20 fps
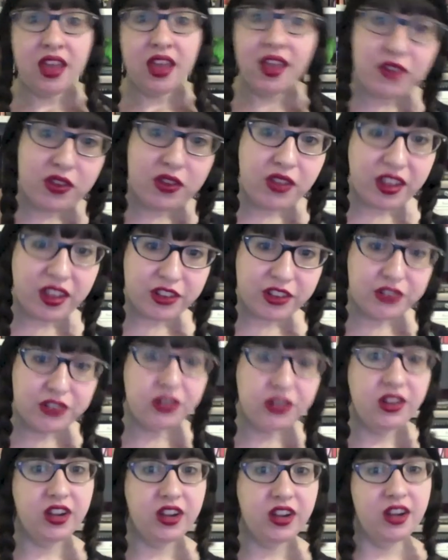If you like
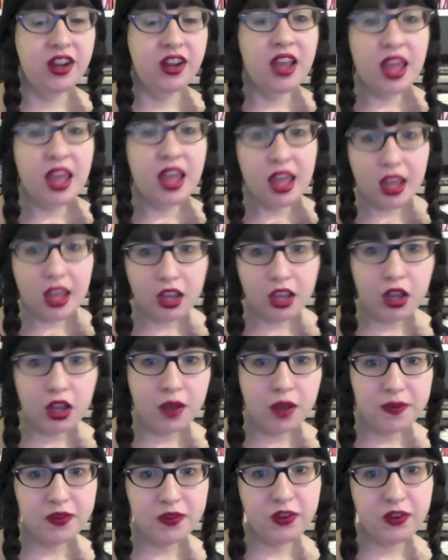sugar, it
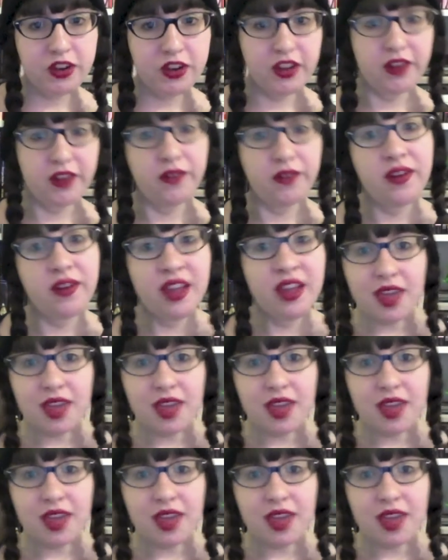comes for you.